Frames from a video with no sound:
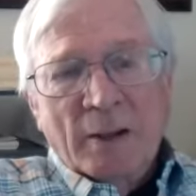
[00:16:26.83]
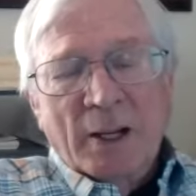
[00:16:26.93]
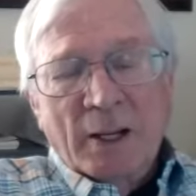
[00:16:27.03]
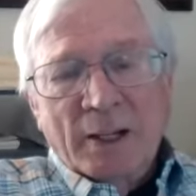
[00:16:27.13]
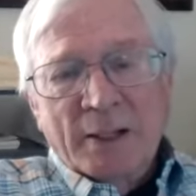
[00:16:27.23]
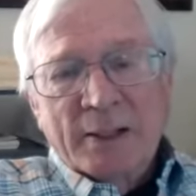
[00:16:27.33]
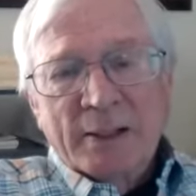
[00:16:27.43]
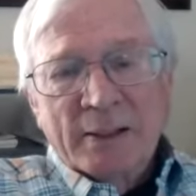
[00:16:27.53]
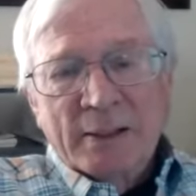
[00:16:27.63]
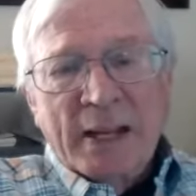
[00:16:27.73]

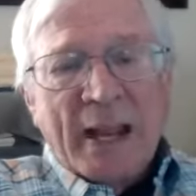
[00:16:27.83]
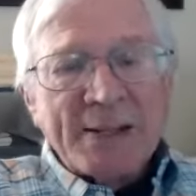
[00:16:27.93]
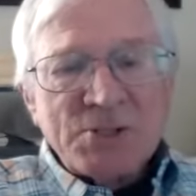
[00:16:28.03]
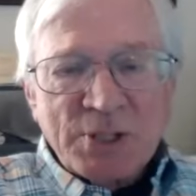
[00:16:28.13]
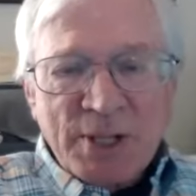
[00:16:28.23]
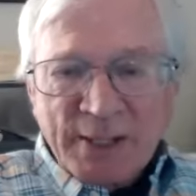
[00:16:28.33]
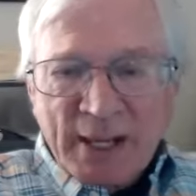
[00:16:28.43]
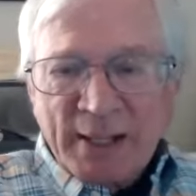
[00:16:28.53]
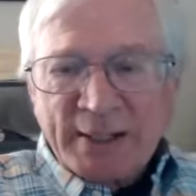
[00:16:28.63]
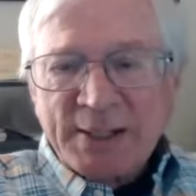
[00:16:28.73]
And the answer to
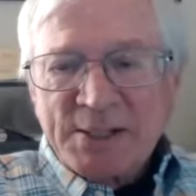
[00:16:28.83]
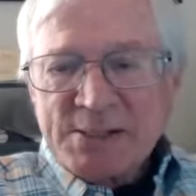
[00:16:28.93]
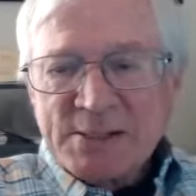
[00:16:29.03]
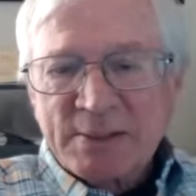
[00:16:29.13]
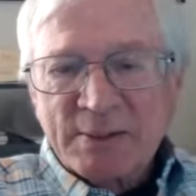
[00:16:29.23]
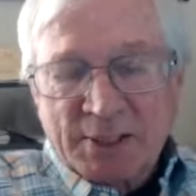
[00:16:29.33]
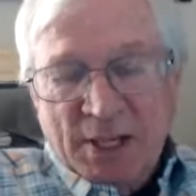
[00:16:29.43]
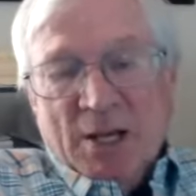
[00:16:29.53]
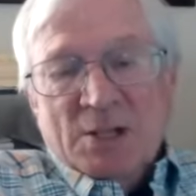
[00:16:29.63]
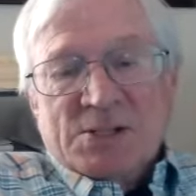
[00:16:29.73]
that is
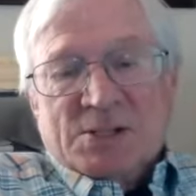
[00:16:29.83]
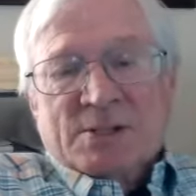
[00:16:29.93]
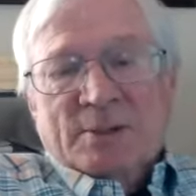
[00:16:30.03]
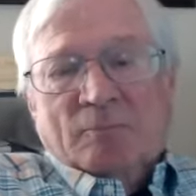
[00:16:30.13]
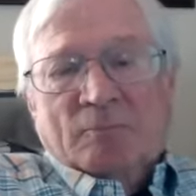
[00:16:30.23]
yes,